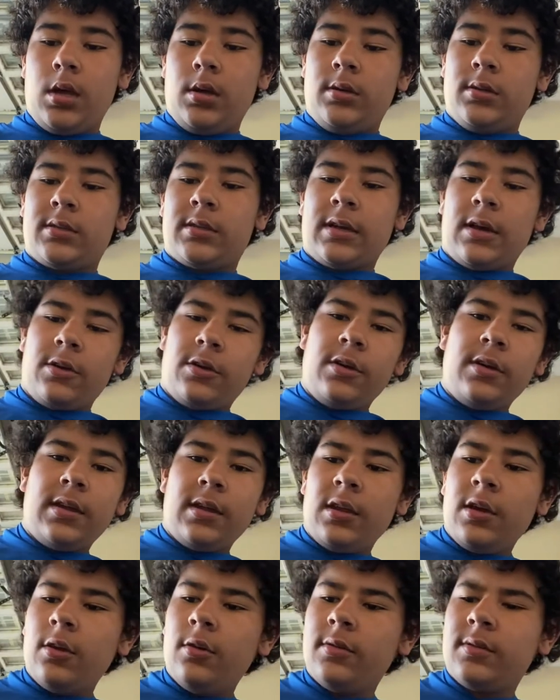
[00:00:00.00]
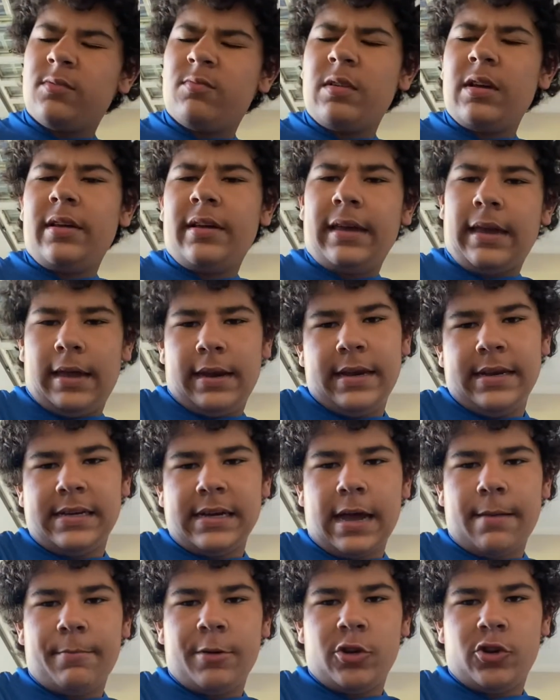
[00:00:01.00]
So you can use really any
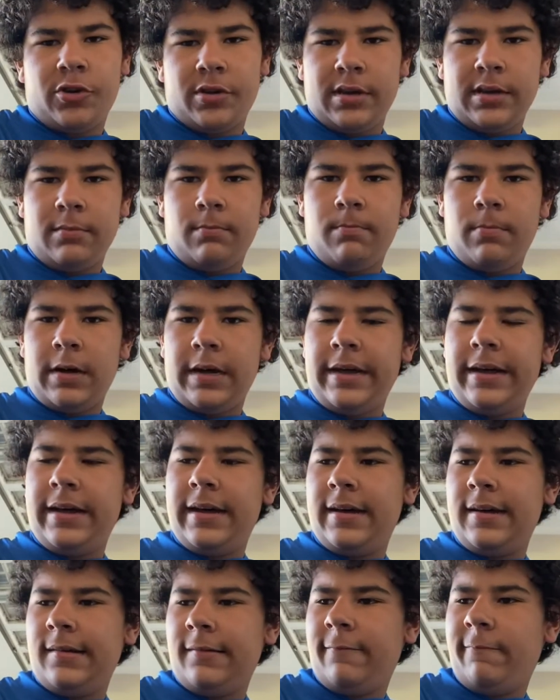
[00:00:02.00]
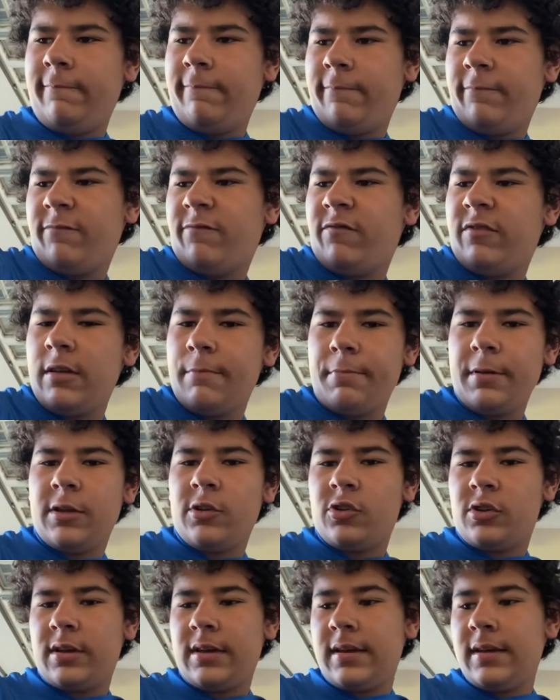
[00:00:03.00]
type of jig, but flipping
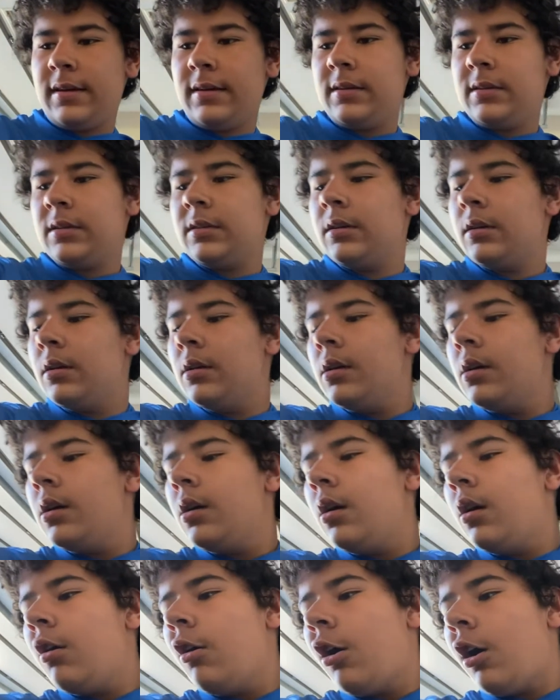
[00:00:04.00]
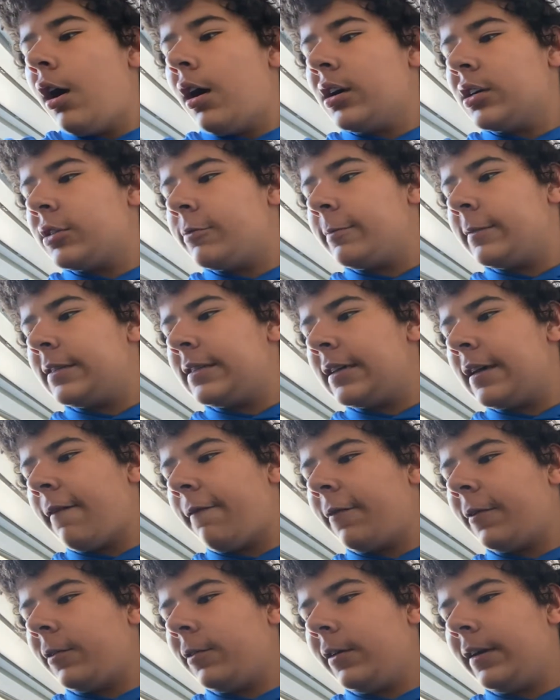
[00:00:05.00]
jigs are
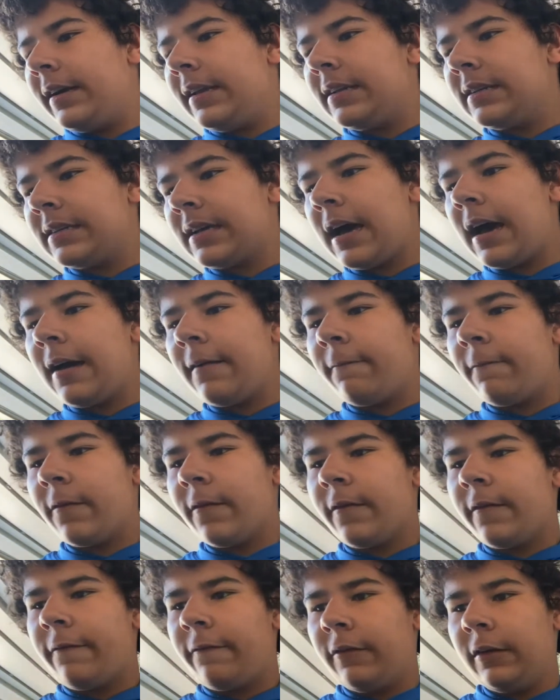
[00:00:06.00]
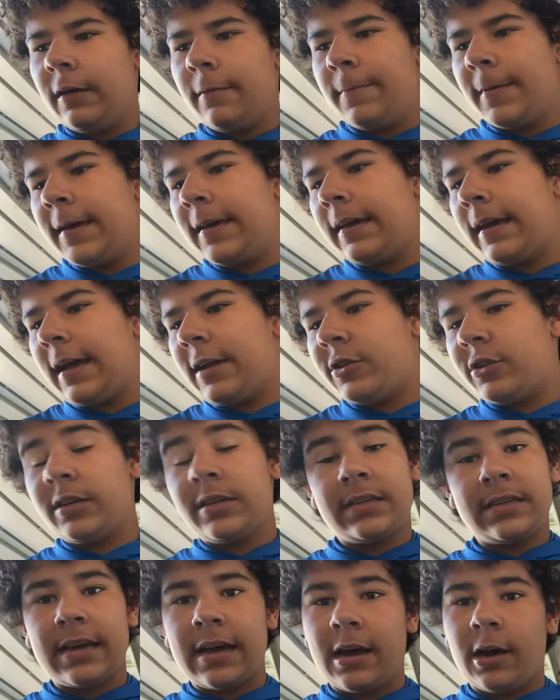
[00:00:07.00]
specifically designed for flipping, as you can
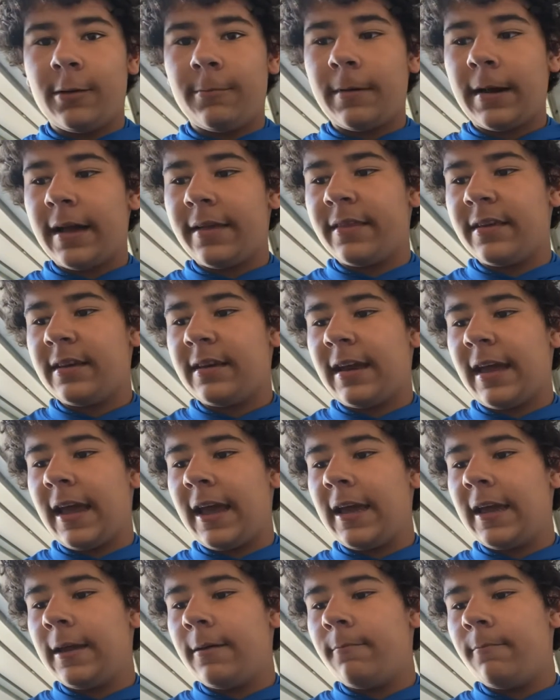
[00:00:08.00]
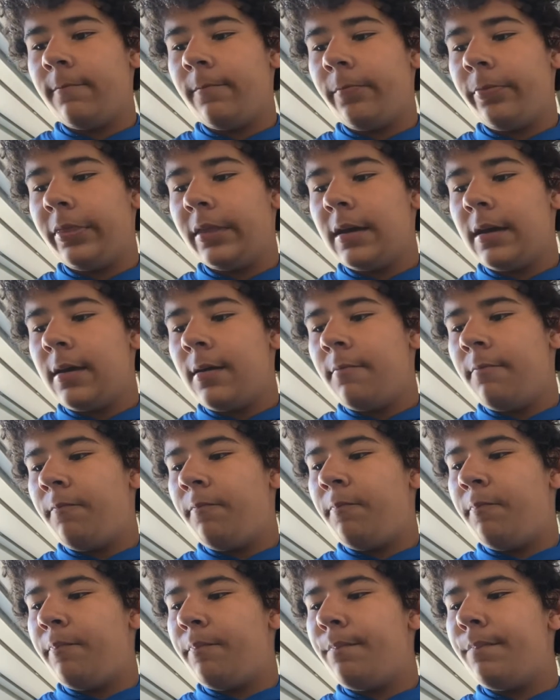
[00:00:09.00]
tell by the name,
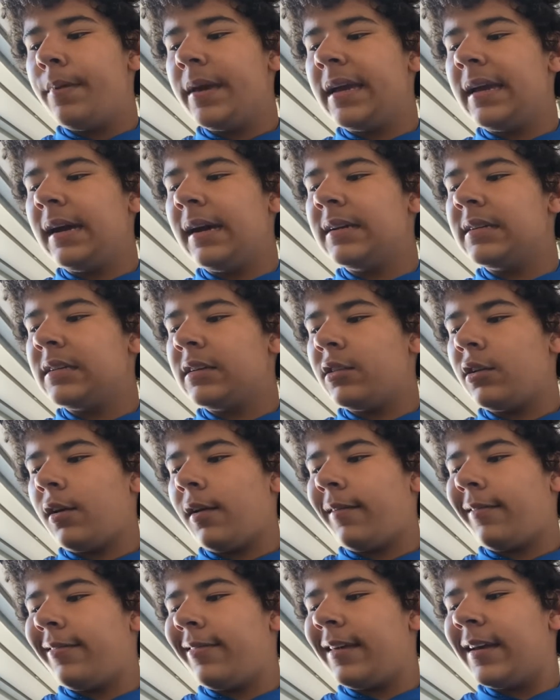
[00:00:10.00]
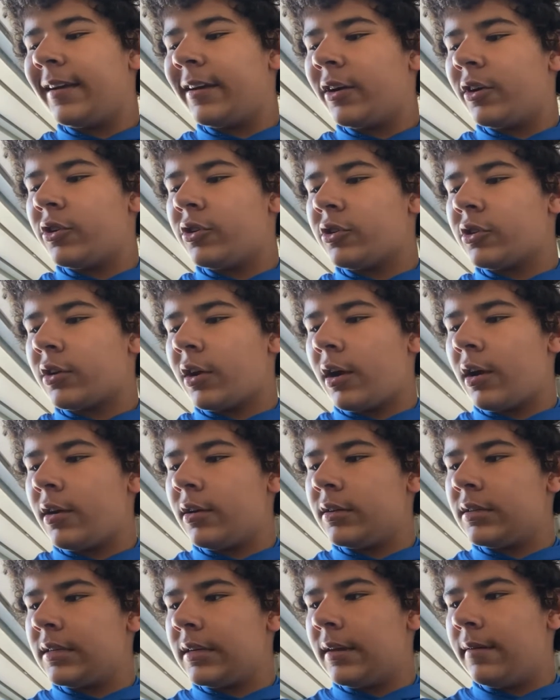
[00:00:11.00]
because of their thicker
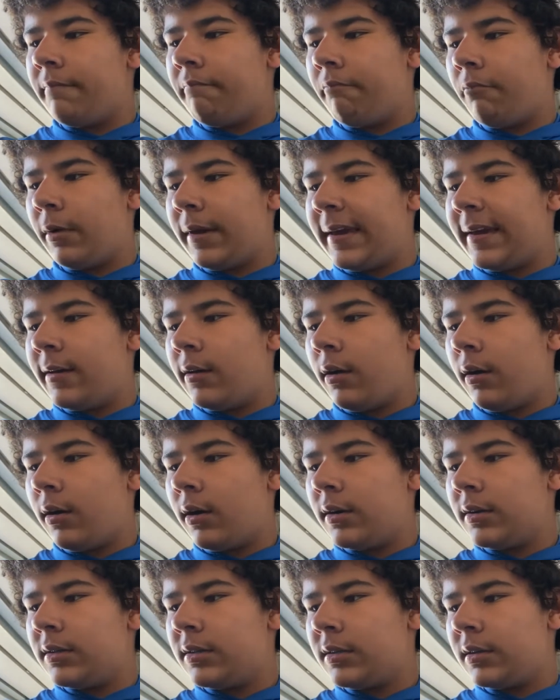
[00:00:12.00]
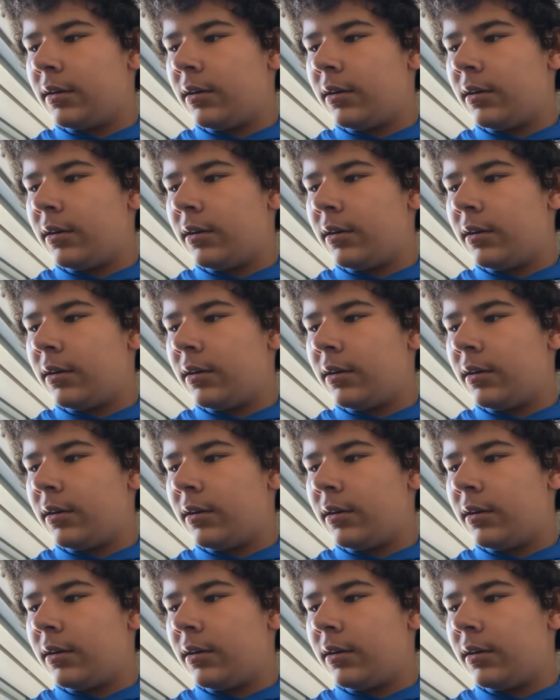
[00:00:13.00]
skirts and weed guards.